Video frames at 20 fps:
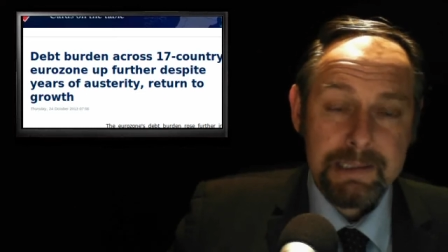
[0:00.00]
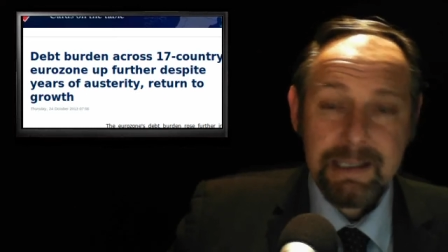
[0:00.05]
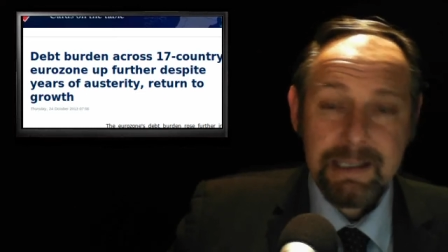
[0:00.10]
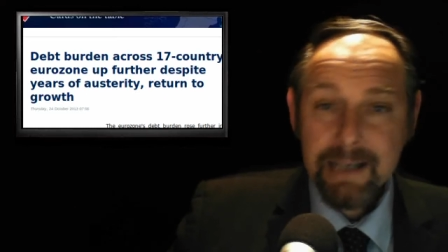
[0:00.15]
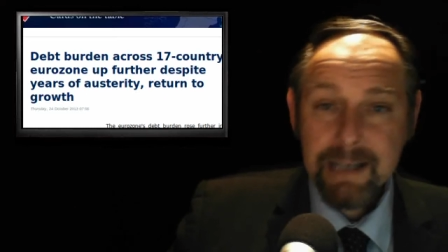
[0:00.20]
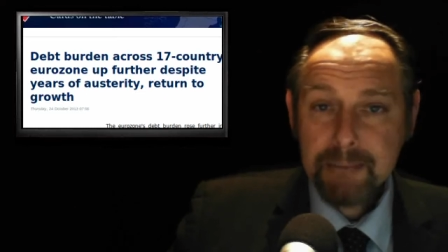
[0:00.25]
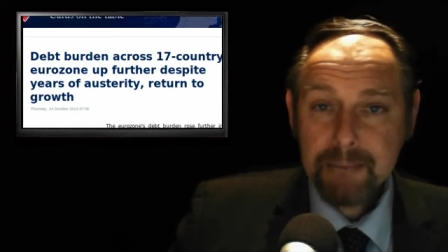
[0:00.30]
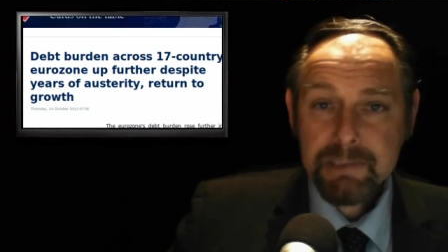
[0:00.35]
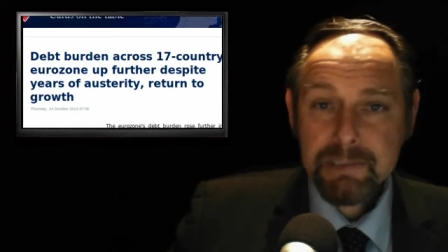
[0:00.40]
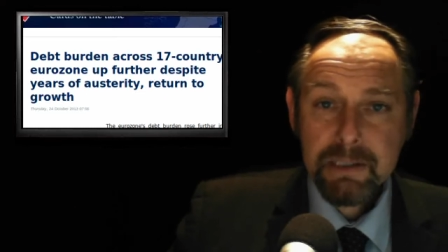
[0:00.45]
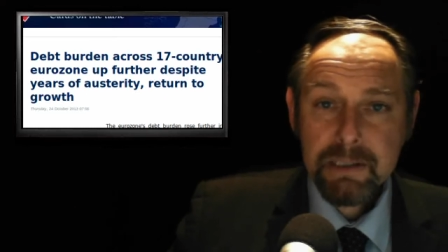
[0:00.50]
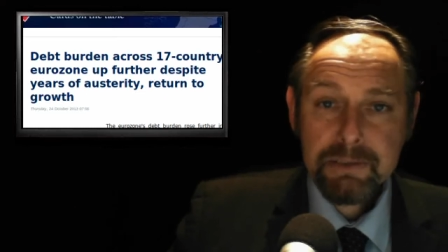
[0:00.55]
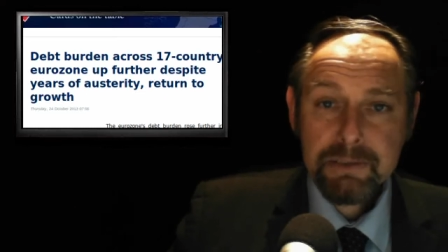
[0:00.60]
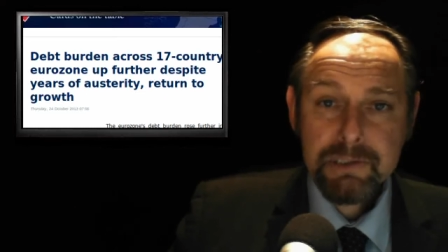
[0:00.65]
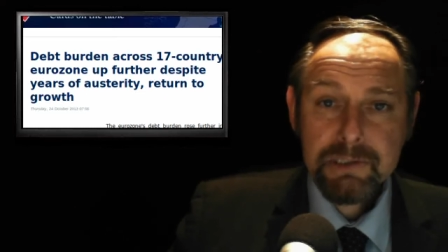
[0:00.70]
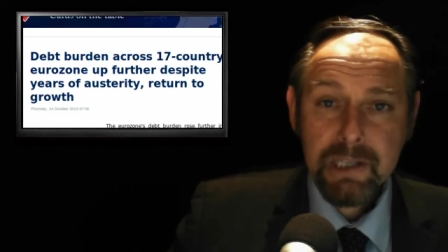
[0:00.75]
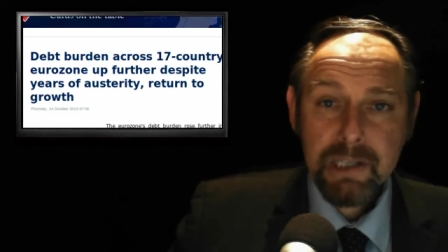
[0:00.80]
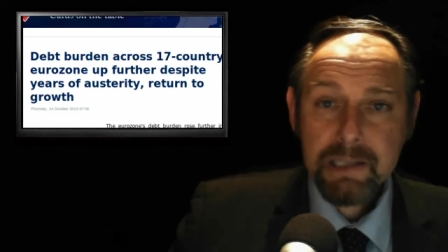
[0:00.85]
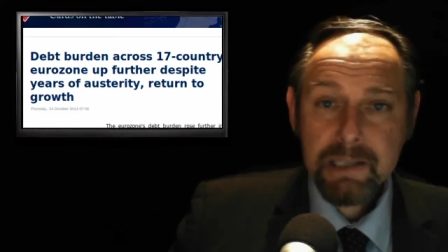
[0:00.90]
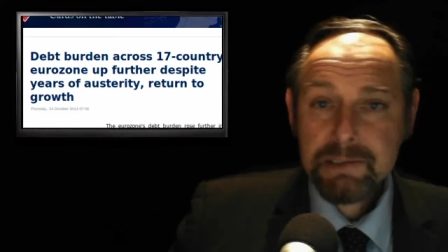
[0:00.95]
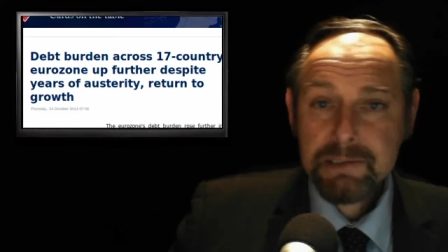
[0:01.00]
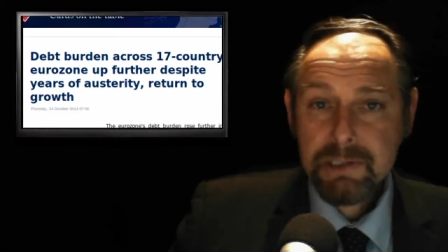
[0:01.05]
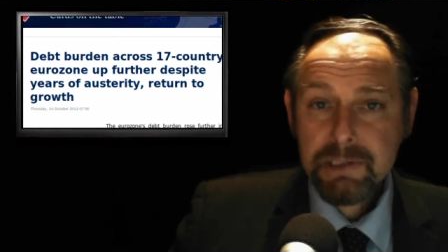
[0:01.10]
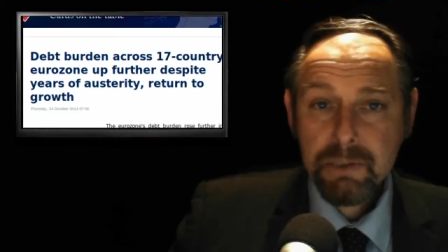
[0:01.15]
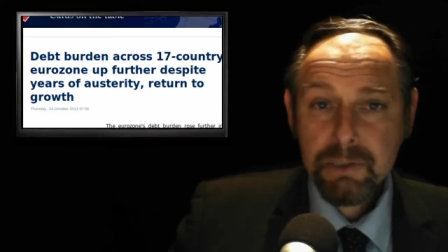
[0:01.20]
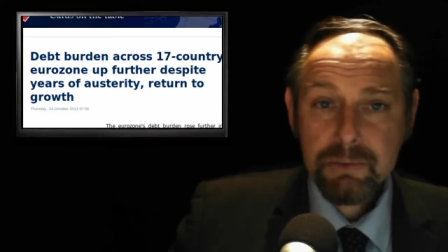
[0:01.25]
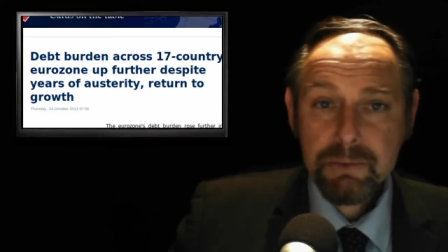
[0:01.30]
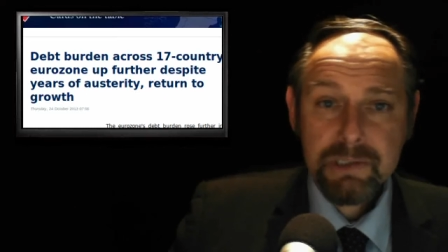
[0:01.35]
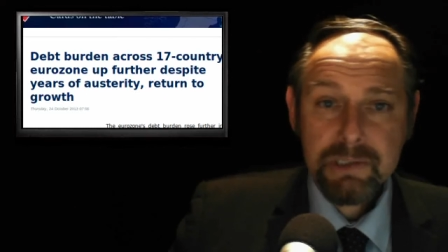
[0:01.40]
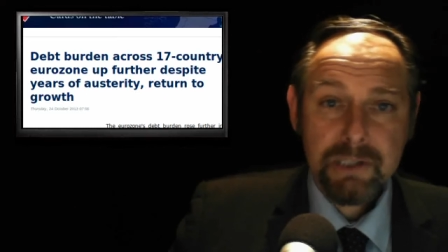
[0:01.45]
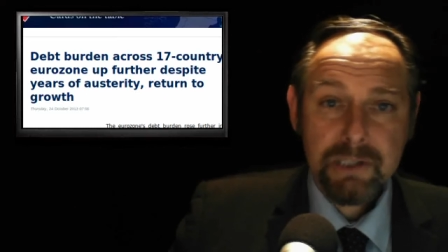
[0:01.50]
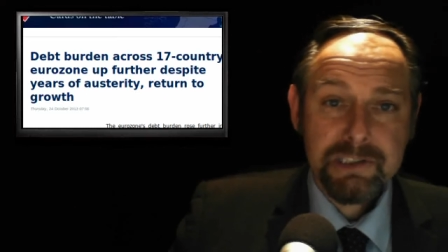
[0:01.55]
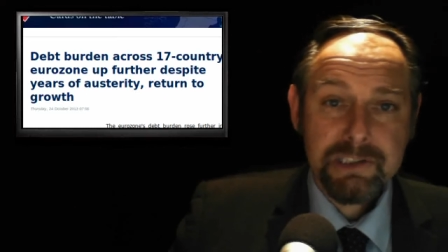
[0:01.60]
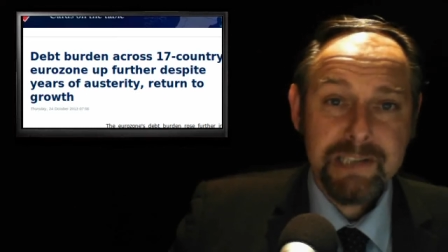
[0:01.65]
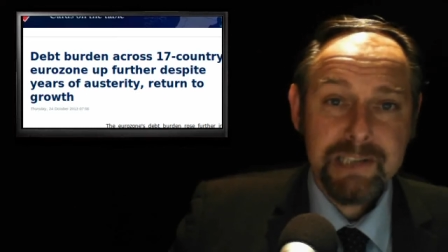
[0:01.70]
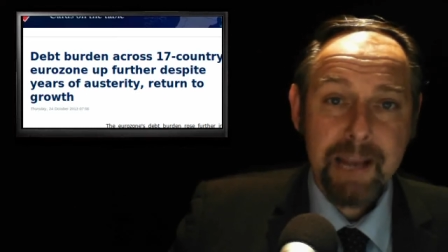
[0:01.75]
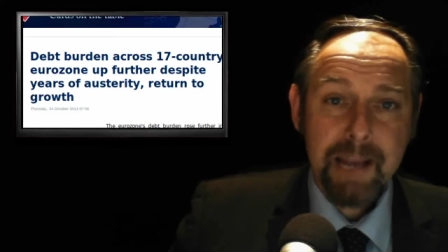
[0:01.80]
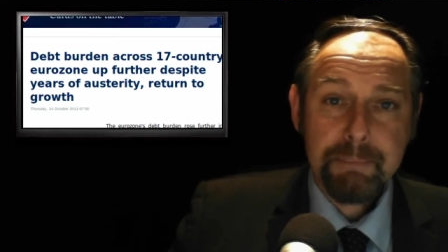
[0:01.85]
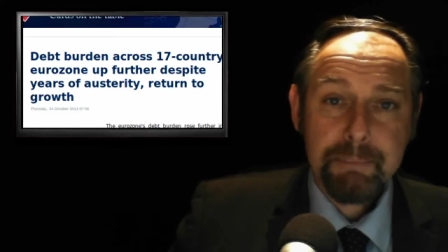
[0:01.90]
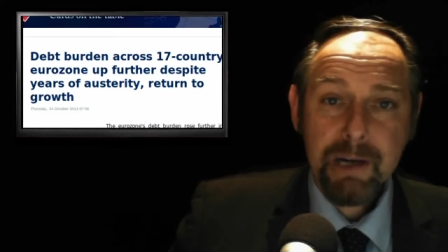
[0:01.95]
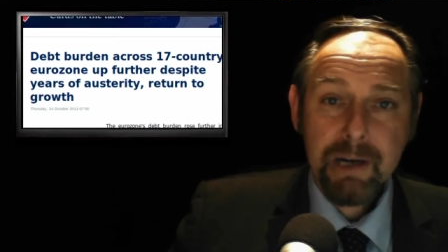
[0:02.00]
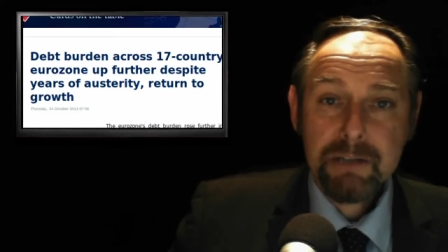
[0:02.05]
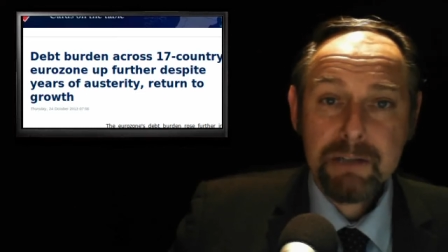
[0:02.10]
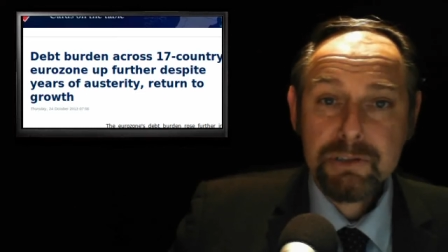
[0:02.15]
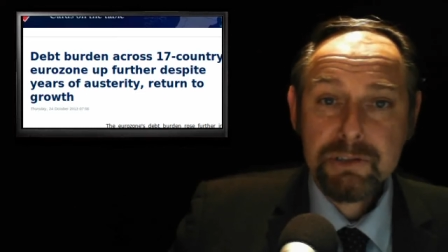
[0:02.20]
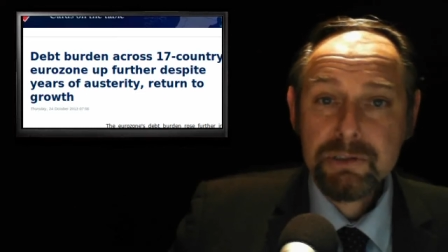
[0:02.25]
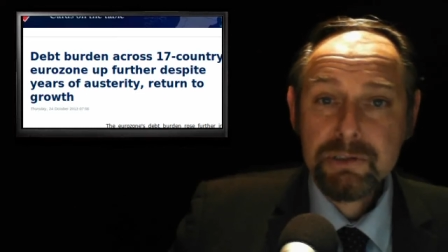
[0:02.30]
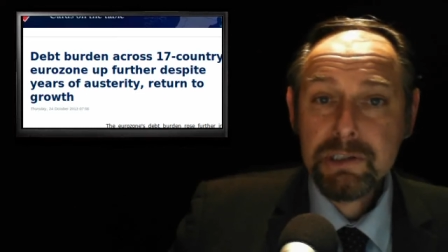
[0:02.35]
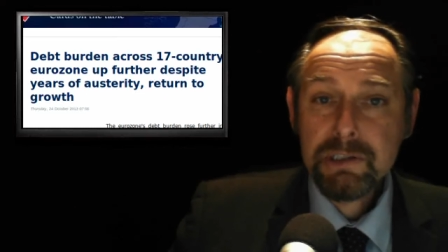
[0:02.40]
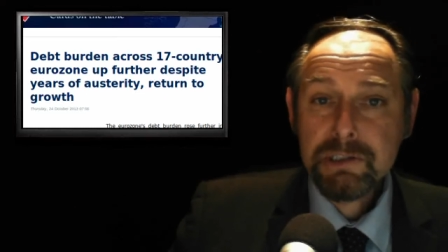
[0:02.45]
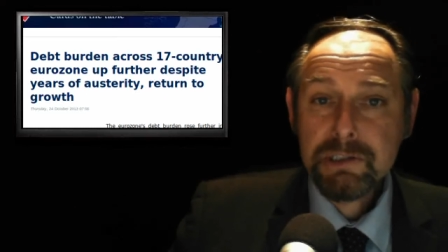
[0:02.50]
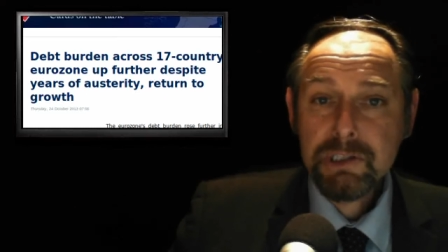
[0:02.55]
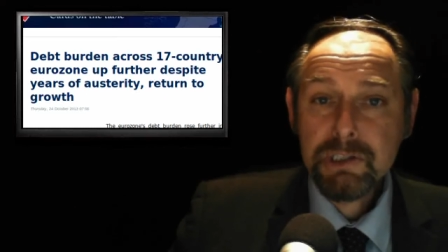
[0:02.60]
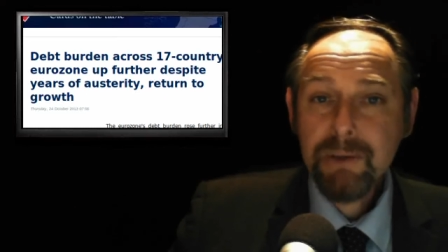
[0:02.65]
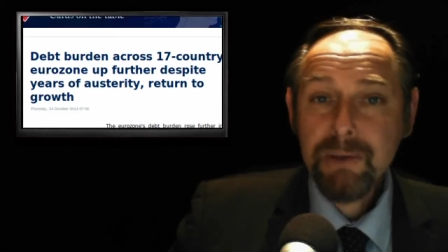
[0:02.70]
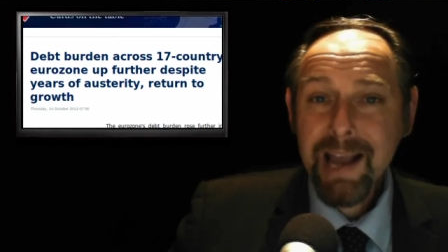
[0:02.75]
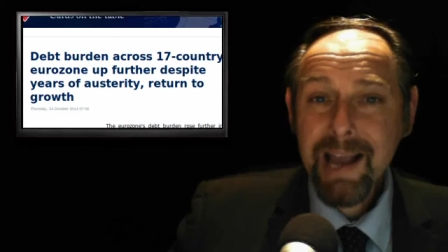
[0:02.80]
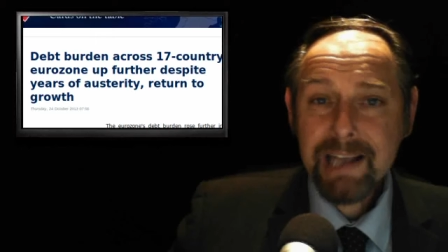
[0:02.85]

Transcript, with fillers: In absolute terms, the eurozone's debt pile grew to